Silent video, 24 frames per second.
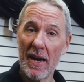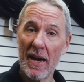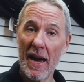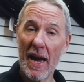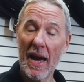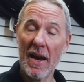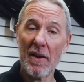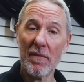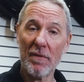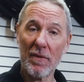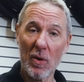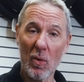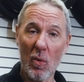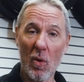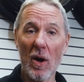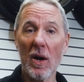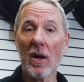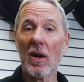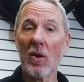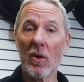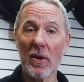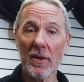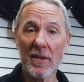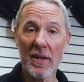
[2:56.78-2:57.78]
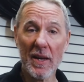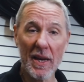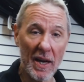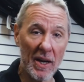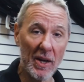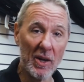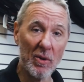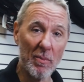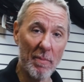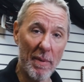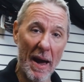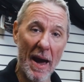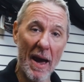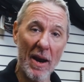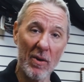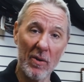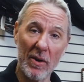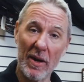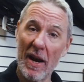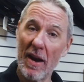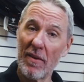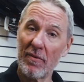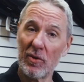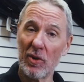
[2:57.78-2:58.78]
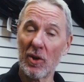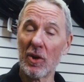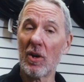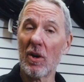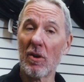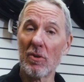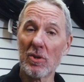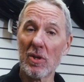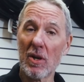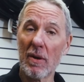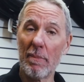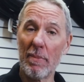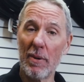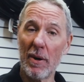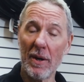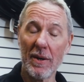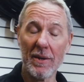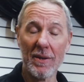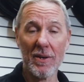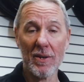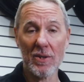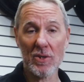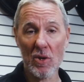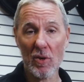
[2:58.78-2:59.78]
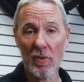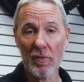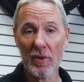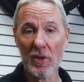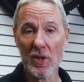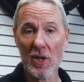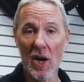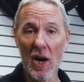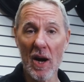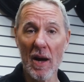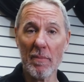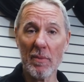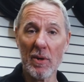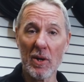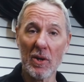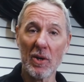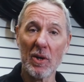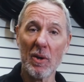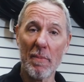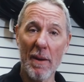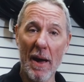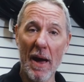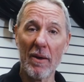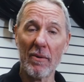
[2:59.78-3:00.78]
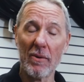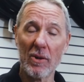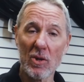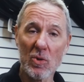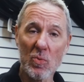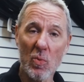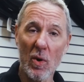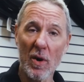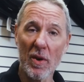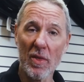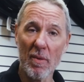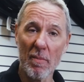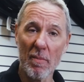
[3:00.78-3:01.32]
And if you are going to get a new battery after it goes kaput, because over time, you know, your battery is worth